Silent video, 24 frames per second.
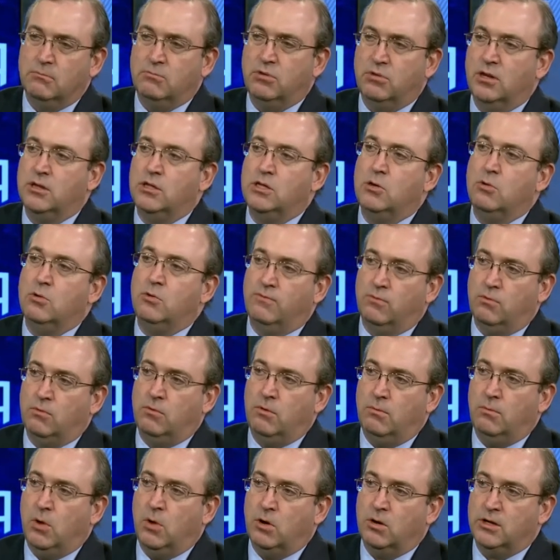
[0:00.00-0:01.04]
but on the
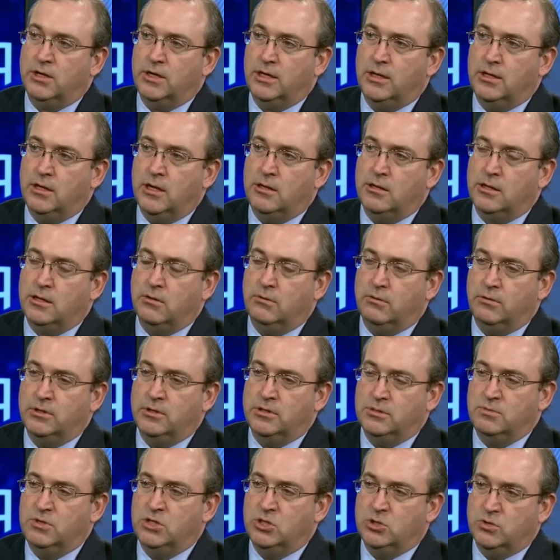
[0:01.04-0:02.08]
overall market, it's
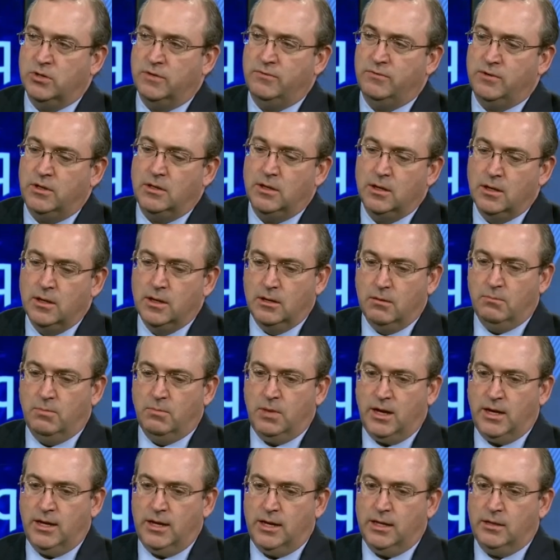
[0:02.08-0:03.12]
going to be driven
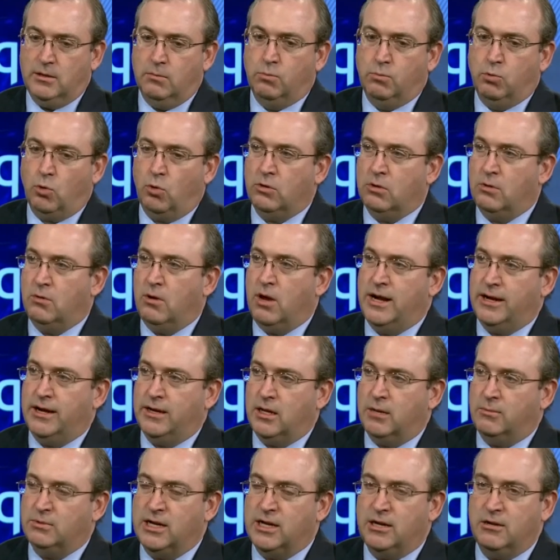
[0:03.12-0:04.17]
by the broader
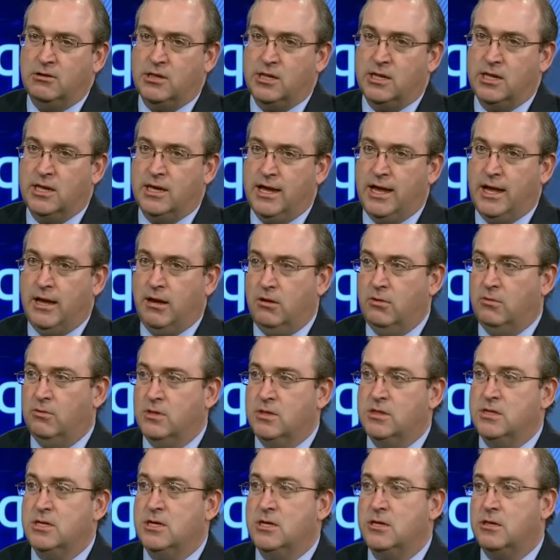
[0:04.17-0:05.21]
economic data and seeing how
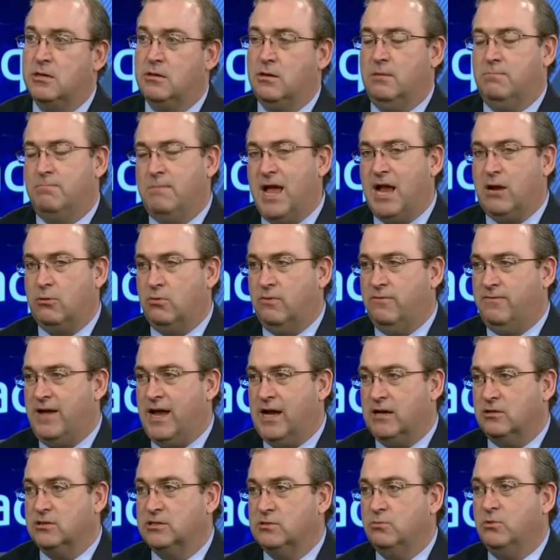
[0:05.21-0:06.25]
these macro
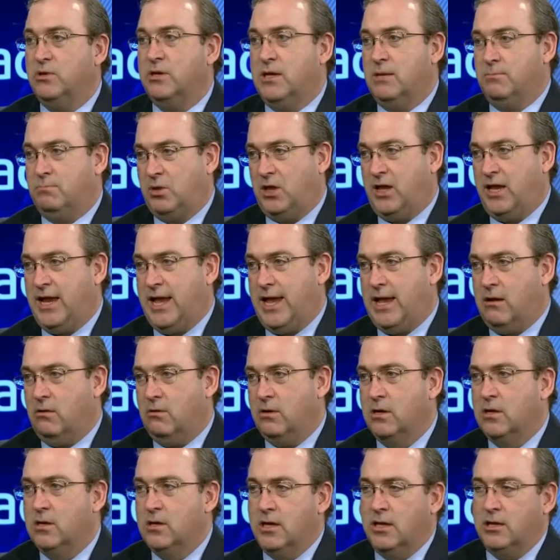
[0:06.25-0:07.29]
factors really play
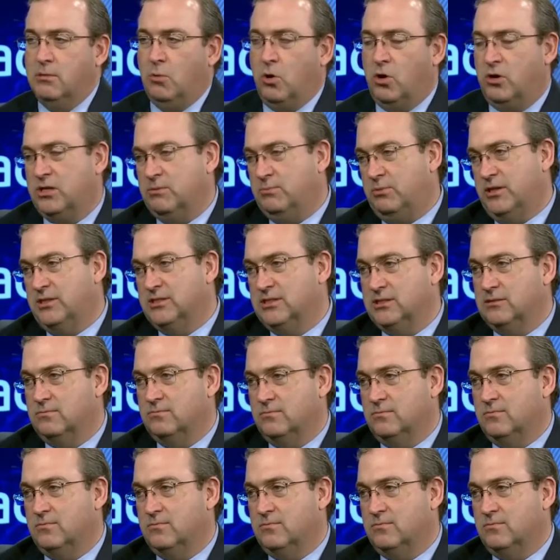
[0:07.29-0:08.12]
out in the marketplace.